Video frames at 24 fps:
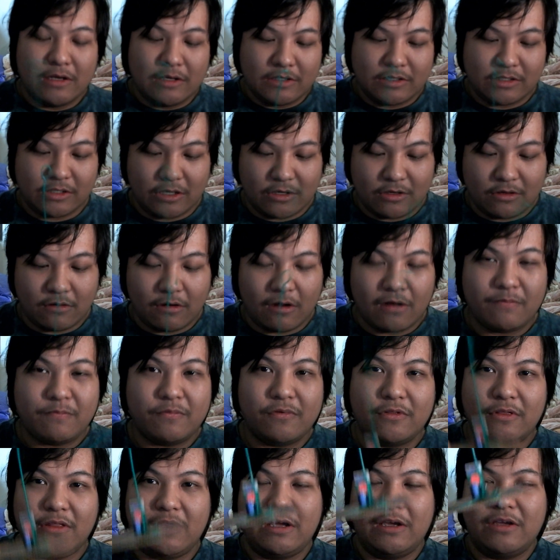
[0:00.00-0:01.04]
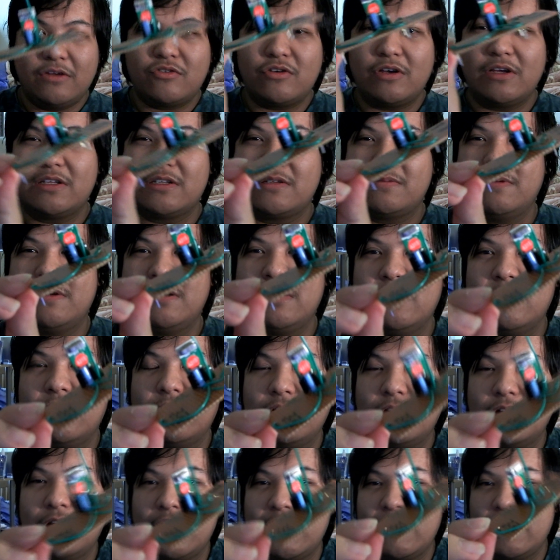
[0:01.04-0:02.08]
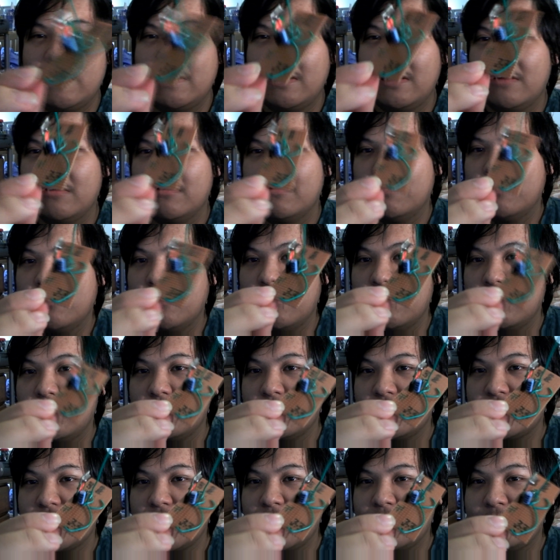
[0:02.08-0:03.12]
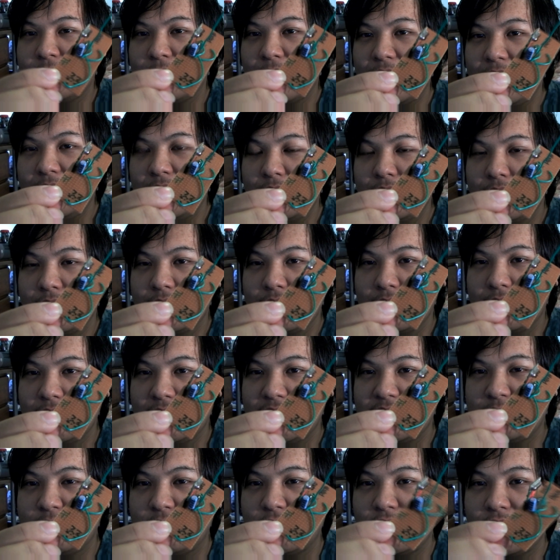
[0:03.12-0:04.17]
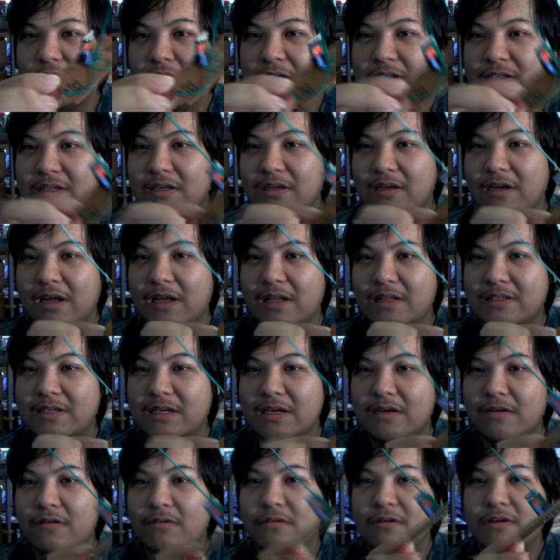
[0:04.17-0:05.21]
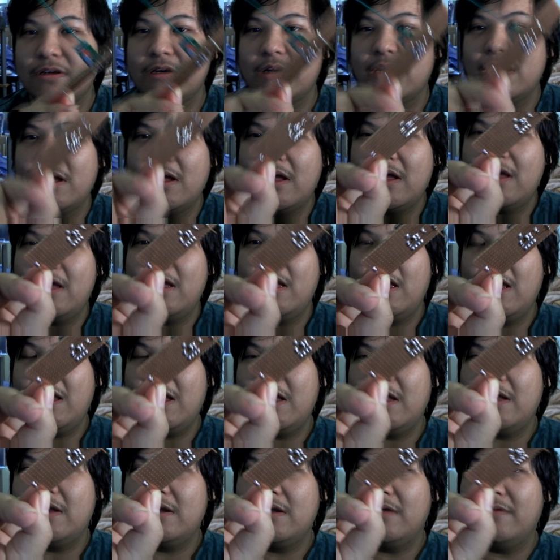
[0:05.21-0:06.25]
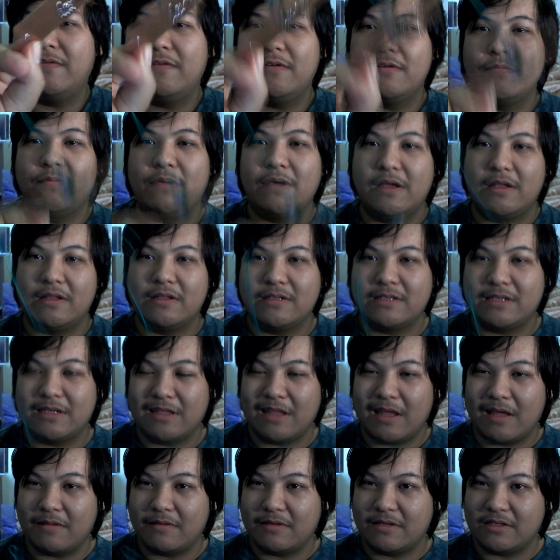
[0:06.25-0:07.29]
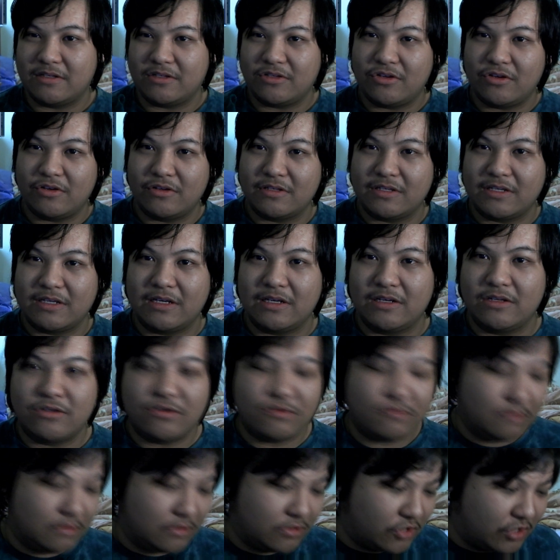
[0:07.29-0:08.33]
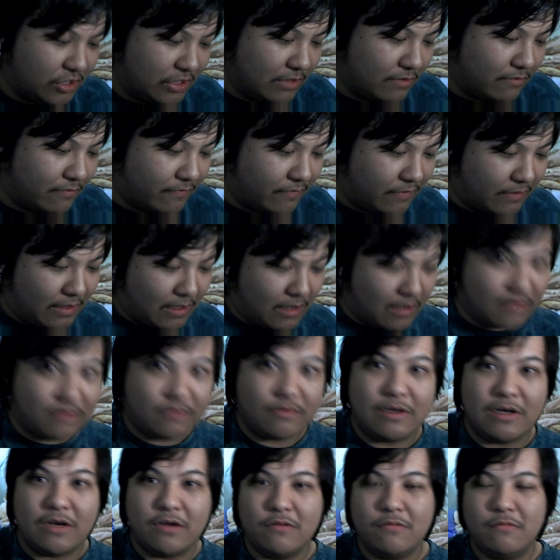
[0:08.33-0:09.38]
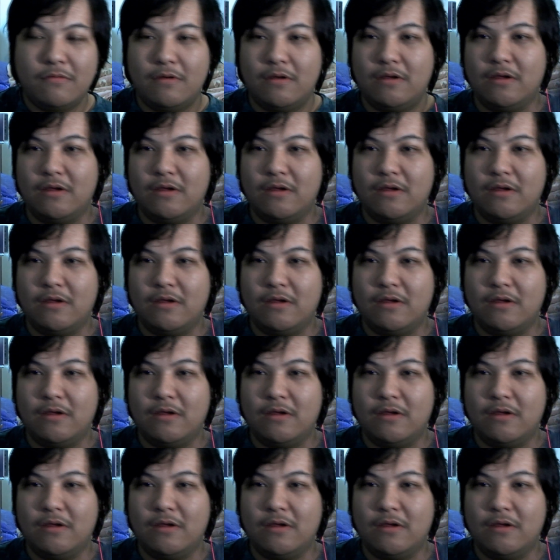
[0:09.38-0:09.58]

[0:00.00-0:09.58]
So I put the transmitter on a little board which I've made. This board has an antenna on it and a few pins and that just turns it into a shield for the Arduino.